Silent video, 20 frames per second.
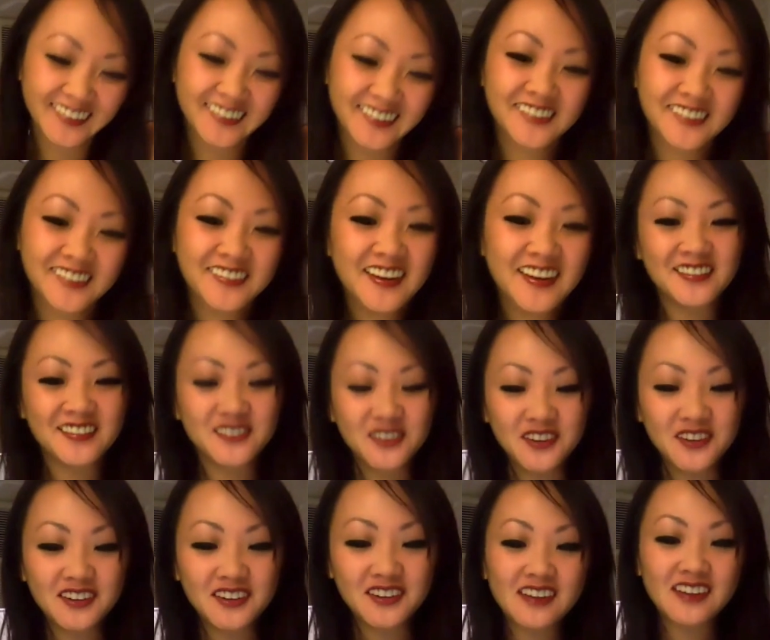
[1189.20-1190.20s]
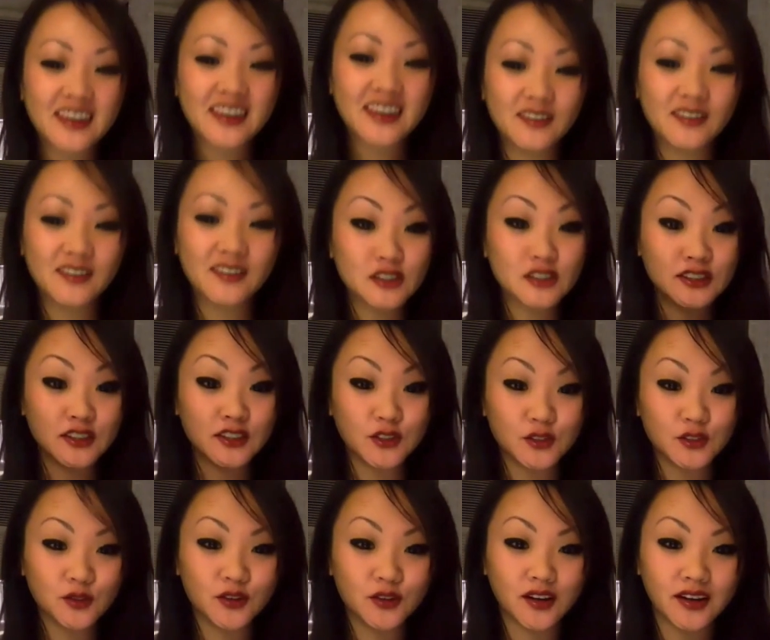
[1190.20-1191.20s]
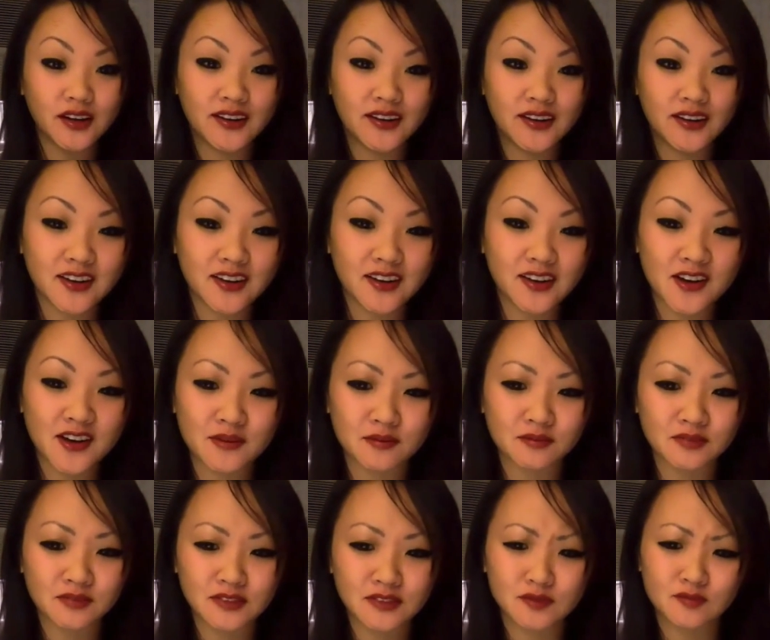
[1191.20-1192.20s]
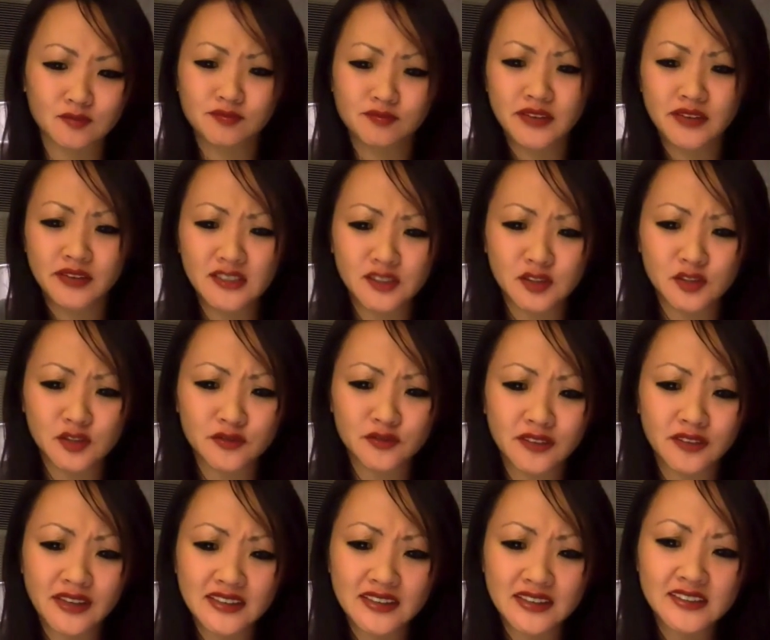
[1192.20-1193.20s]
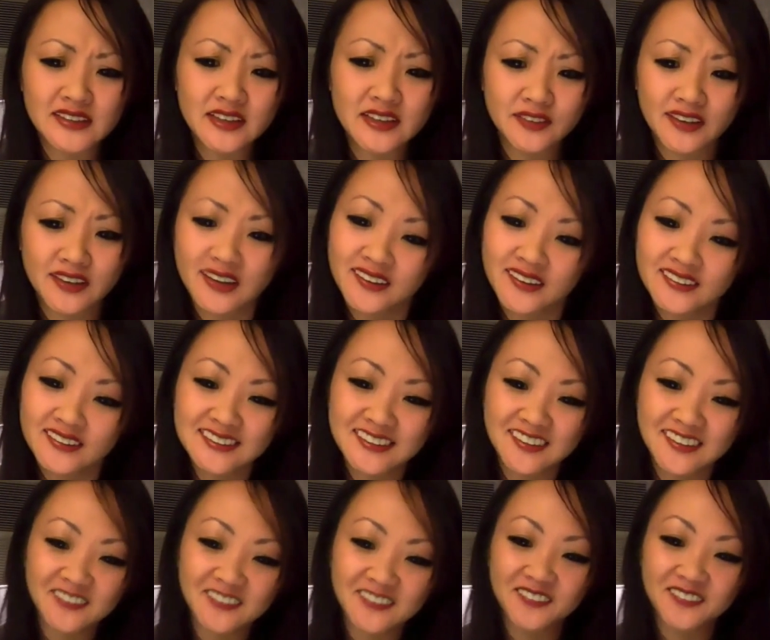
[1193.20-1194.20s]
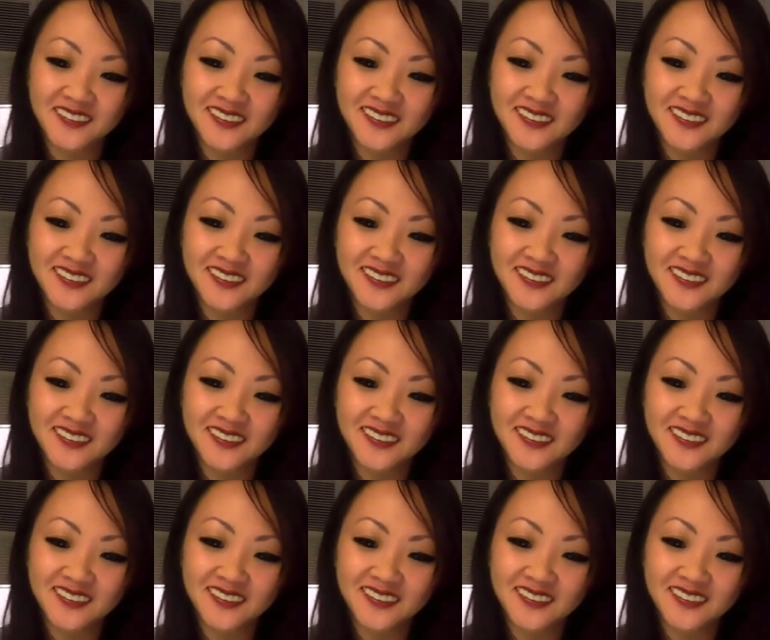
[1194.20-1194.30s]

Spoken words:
Great. Well, I can't wait to see you, and please do fly safely. So.